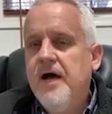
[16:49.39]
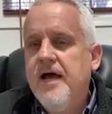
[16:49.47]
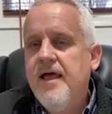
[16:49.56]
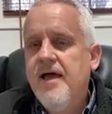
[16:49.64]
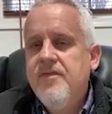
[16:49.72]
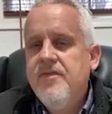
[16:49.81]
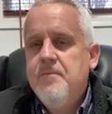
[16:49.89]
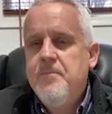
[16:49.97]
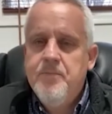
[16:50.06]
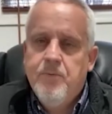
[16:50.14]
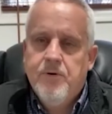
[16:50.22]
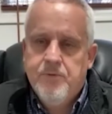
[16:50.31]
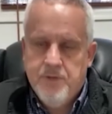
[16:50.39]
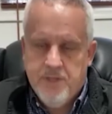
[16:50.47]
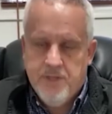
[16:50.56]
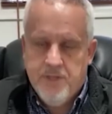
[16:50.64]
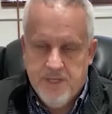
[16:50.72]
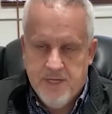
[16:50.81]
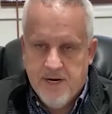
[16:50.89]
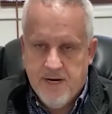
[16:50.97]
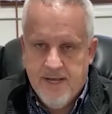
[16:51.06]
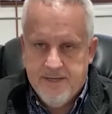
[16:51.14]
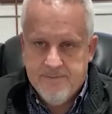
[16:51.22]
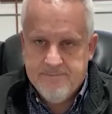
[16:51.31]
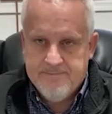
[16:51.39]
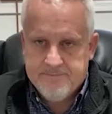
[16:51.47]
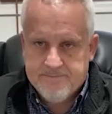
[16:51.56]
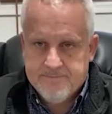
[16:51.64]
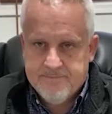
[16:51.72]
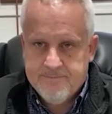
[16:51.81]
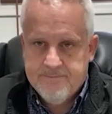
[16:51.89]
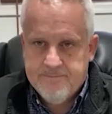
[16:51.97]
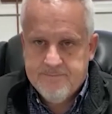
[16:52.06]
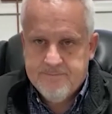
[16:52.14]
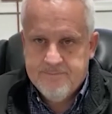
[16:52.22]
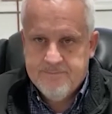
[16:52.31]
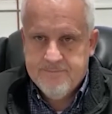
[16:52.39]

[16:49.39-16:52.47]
I, I think people are really going to like it. It's good